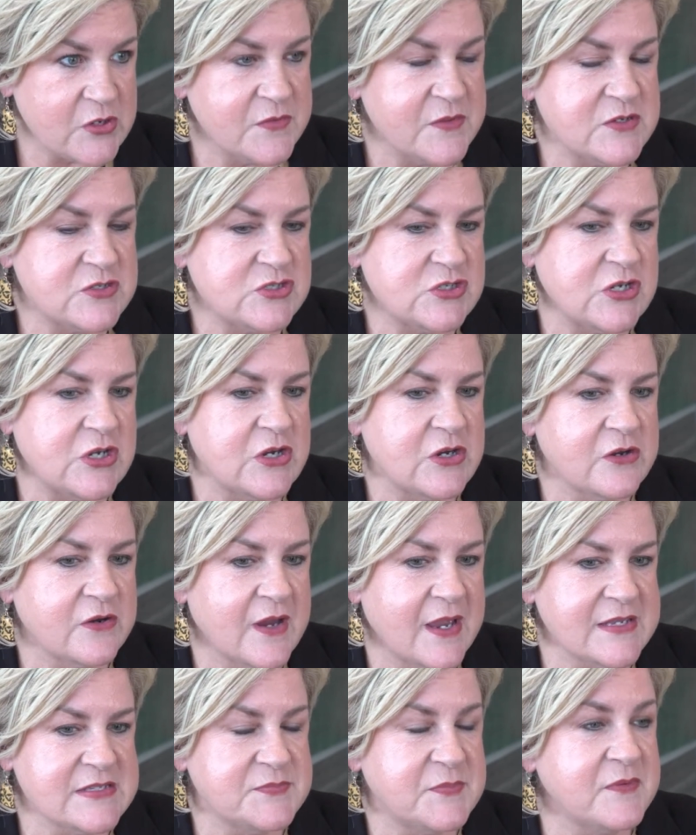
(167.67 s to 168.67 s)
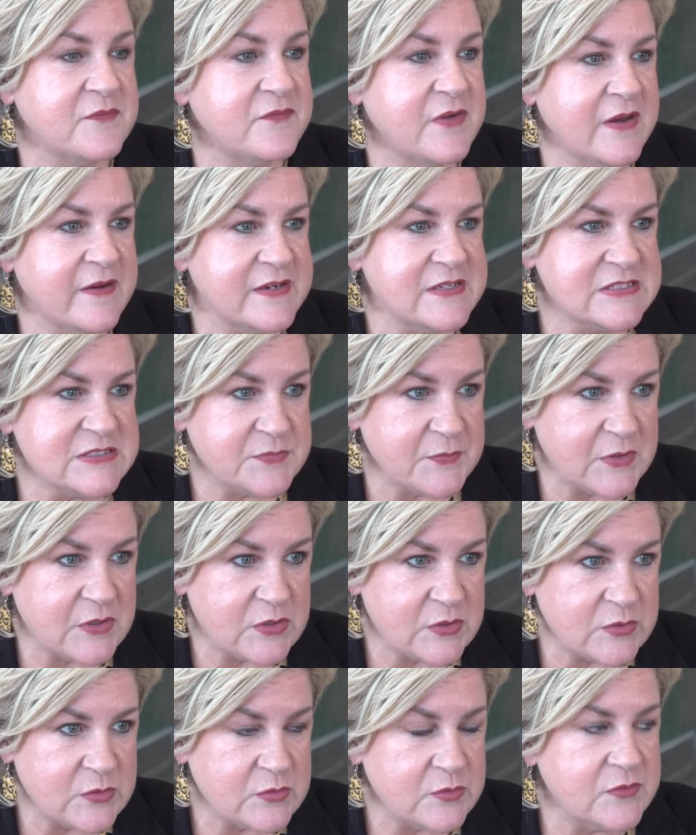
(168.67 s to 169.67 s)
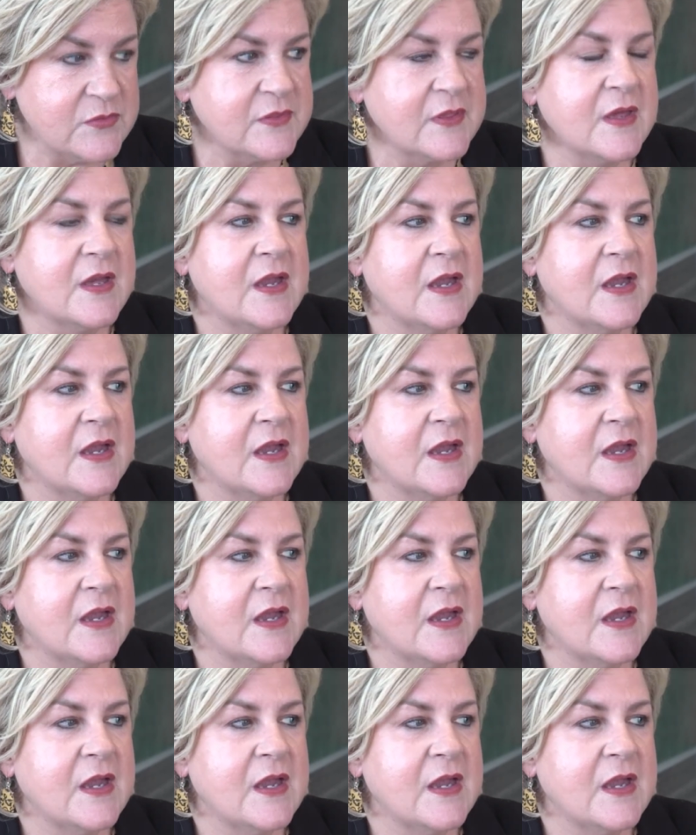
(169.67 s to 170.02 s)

this year has been very smooth.